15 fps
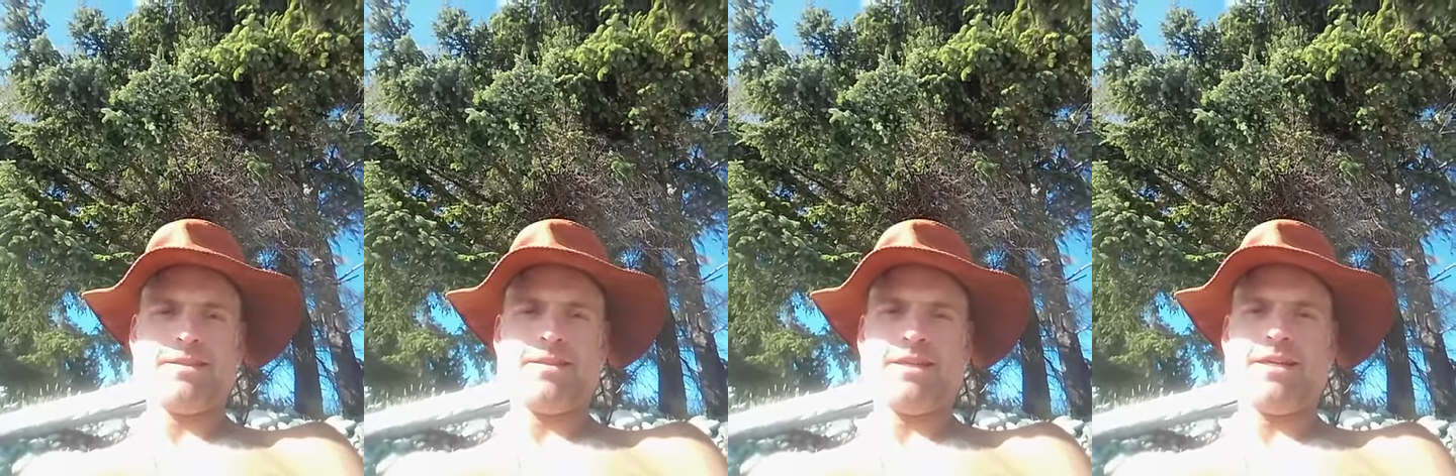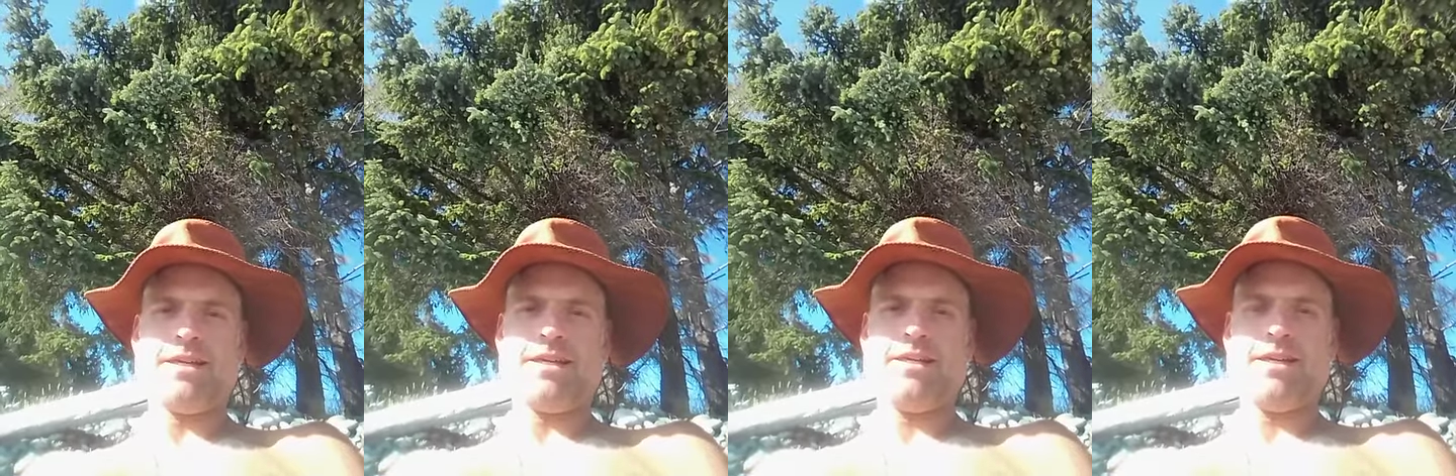they
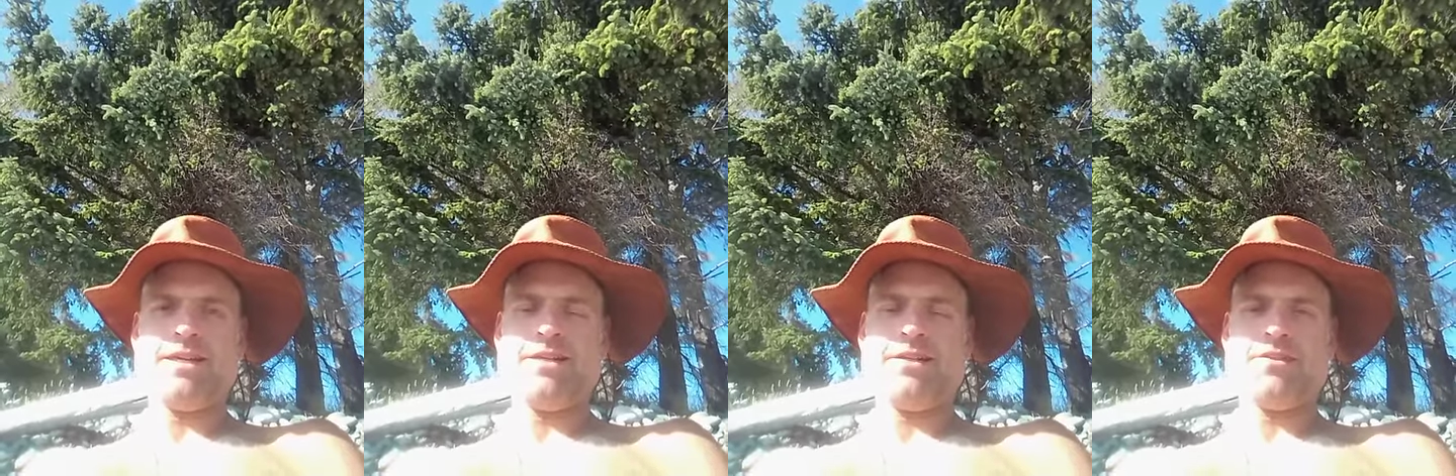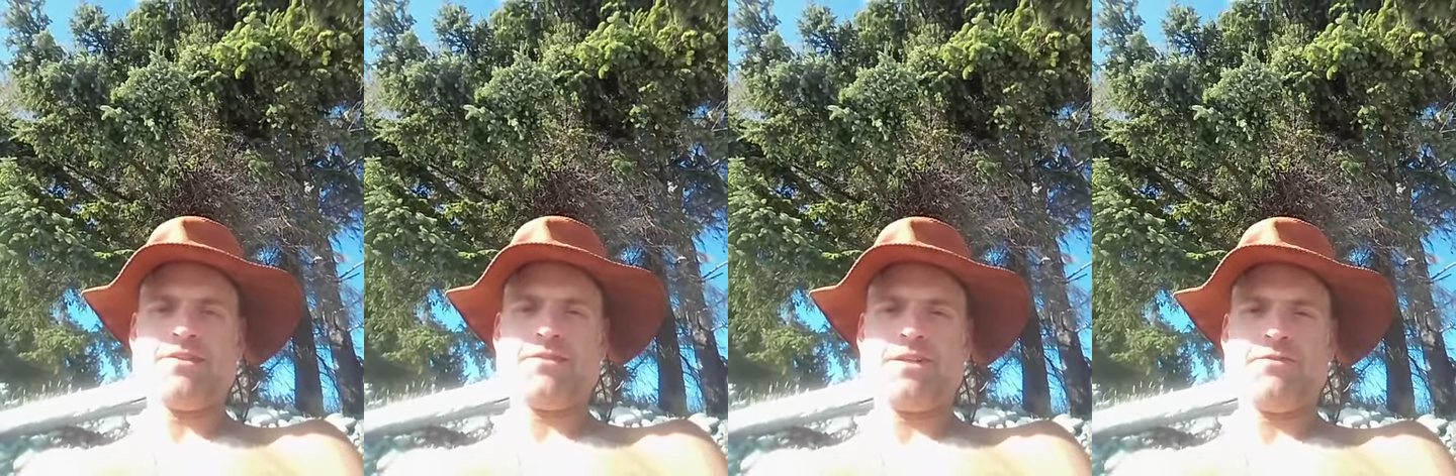got a lot of
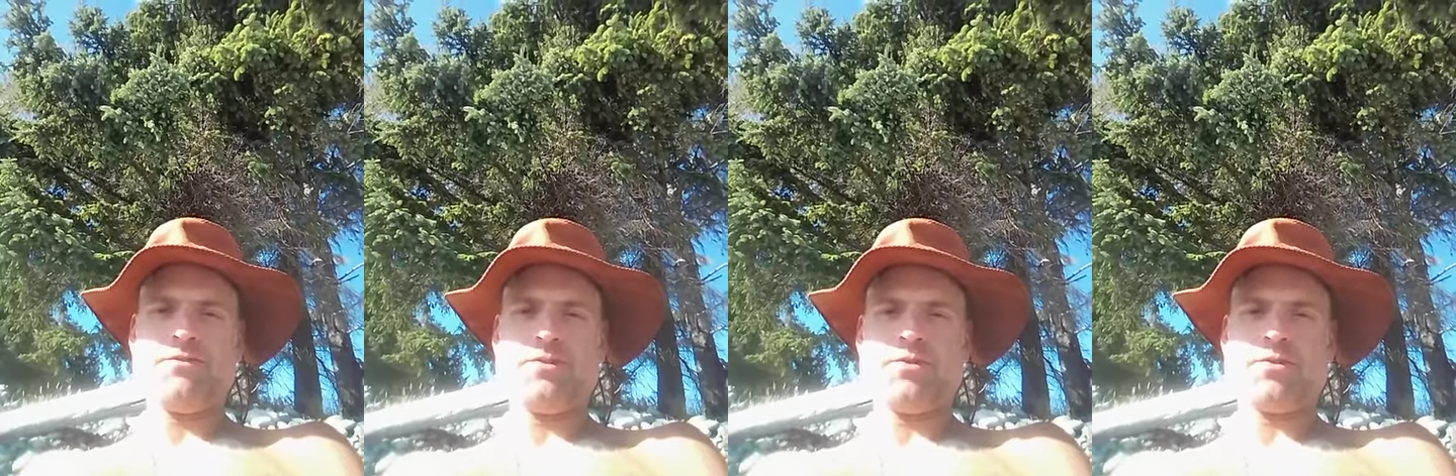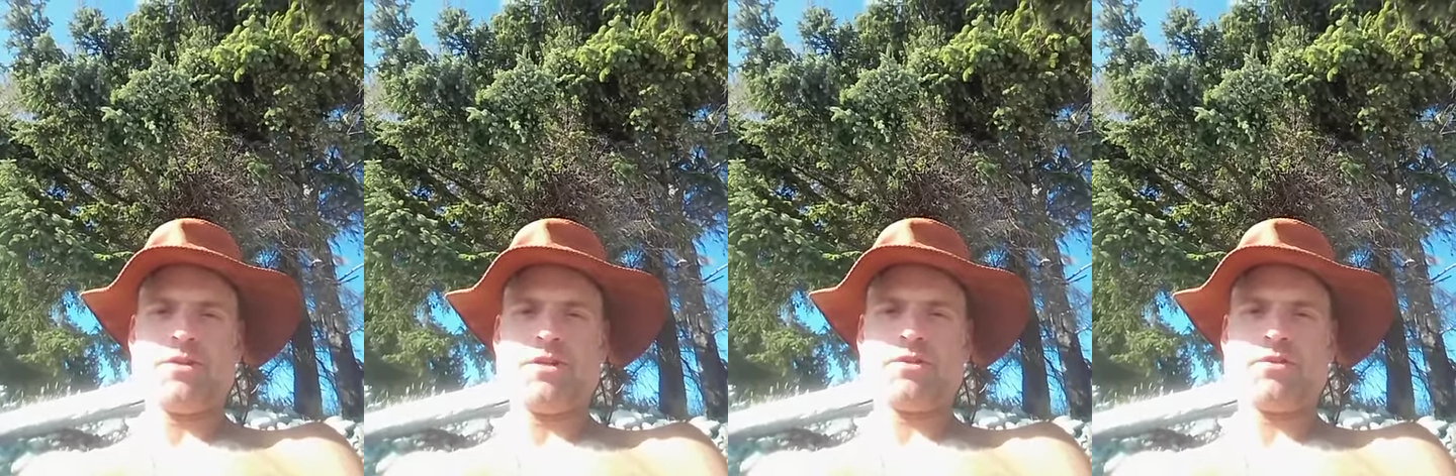good stuff
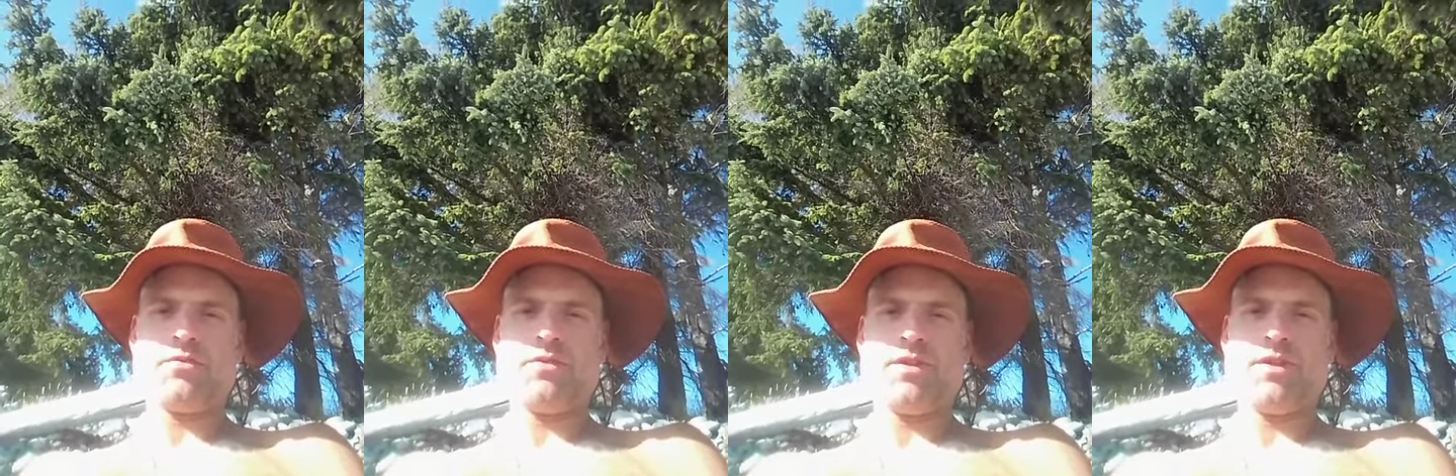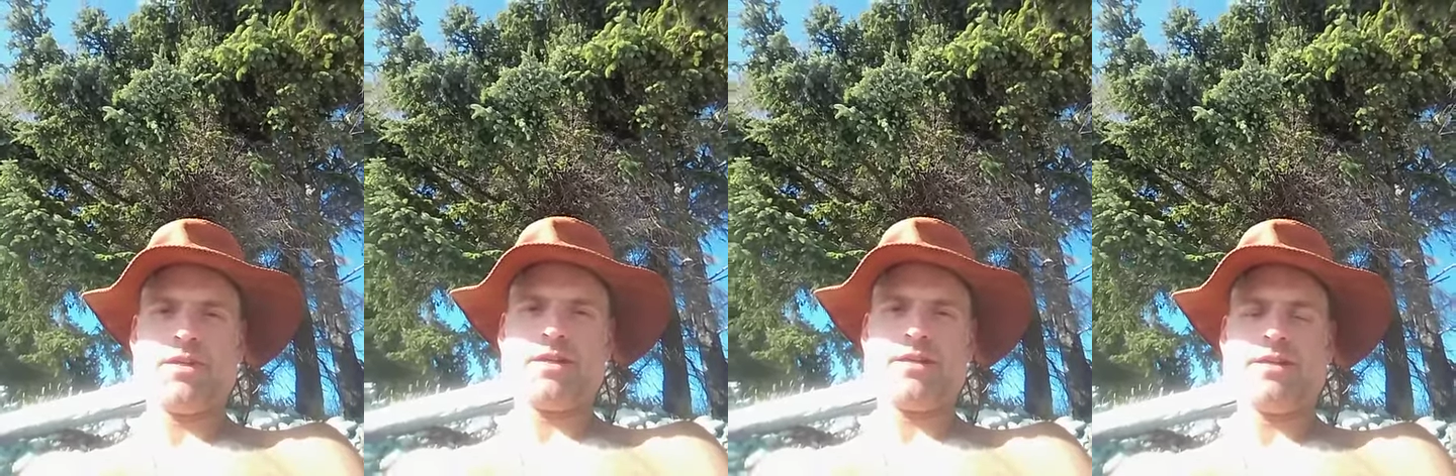going on over
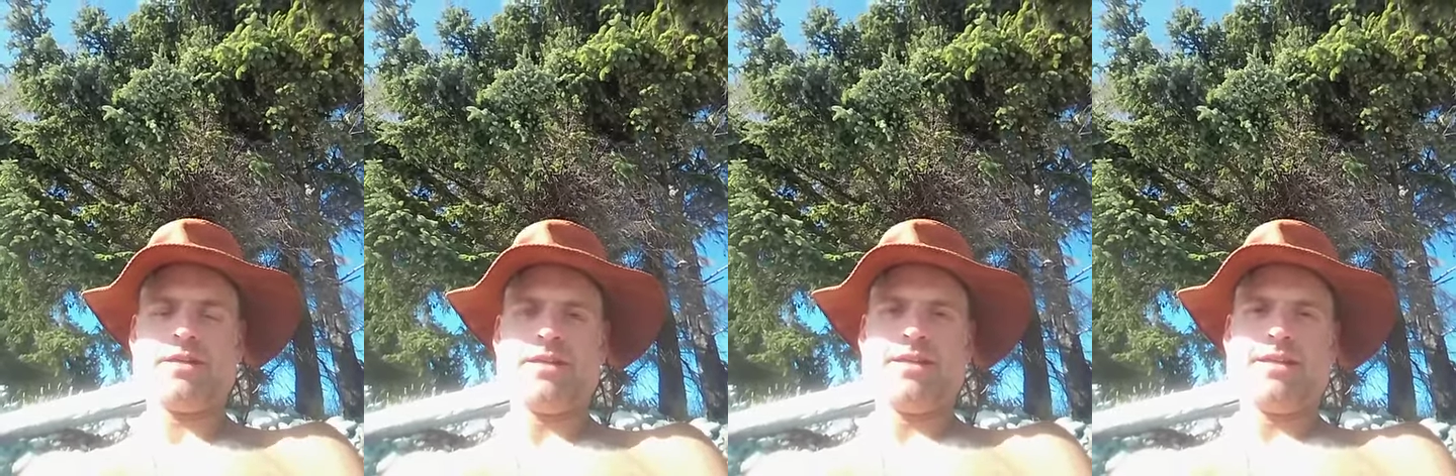there.